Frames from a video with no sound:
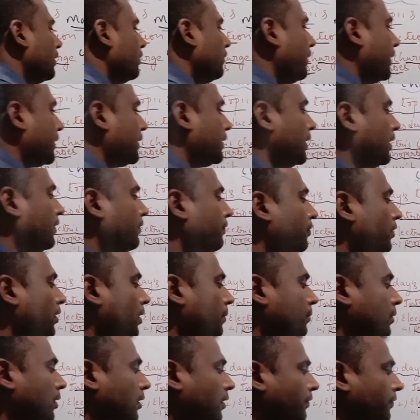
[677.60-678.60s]
vector
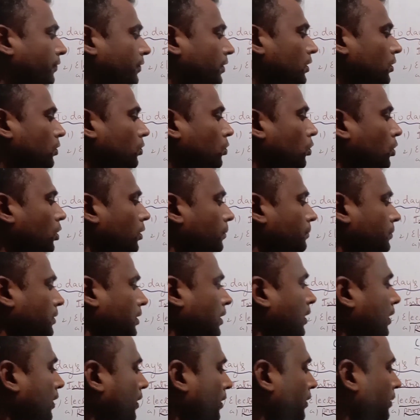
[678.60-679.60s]
form of Coulomb's
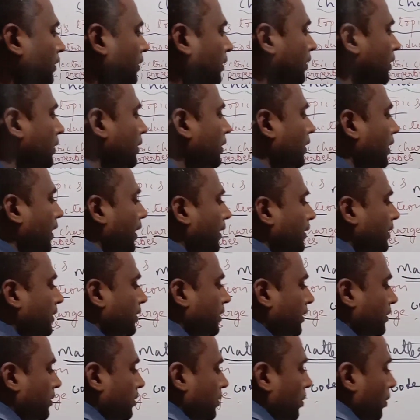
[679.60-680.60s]
law, and this
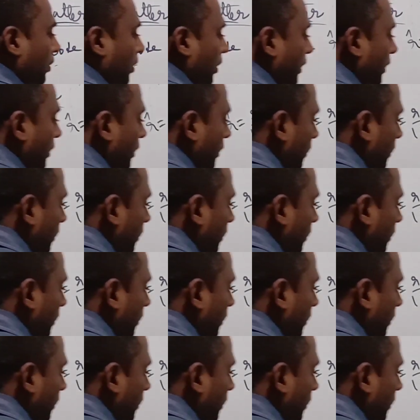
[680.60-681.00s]
is called